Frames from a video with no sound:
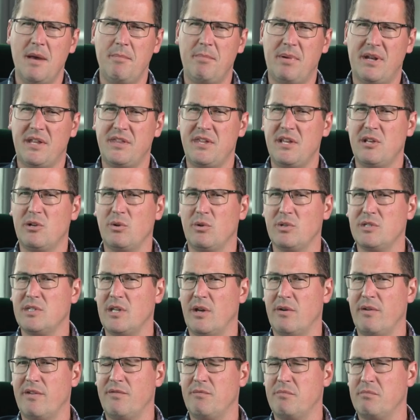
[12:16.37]
But I think
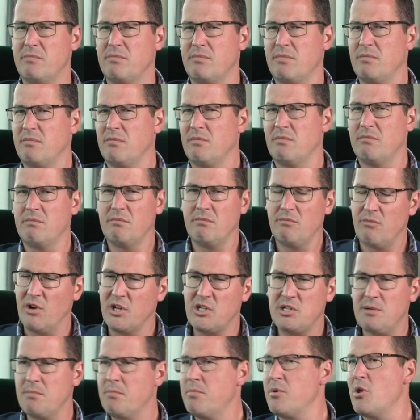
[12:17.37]
also even
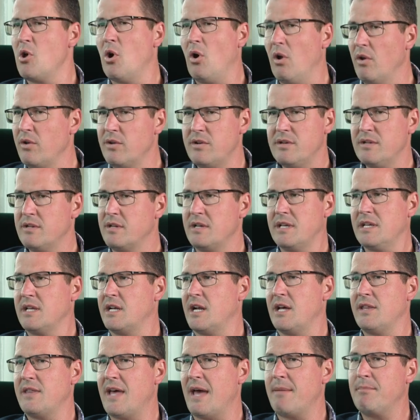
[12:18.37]
reaching beyond you
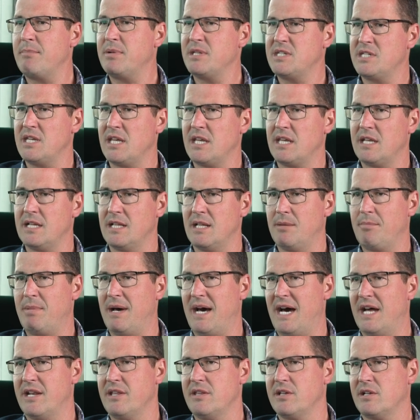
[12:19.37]
know that particular
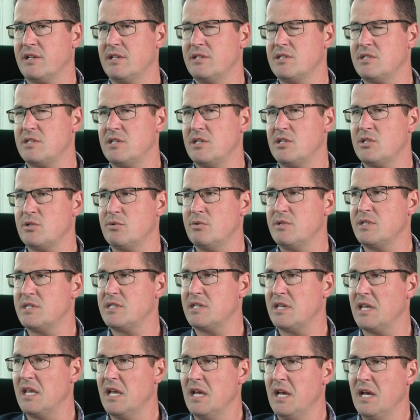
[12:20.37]
part of the
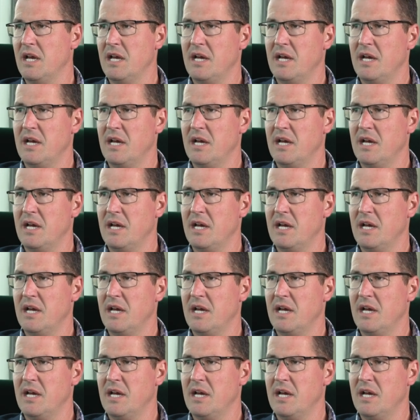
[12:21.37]
constituency,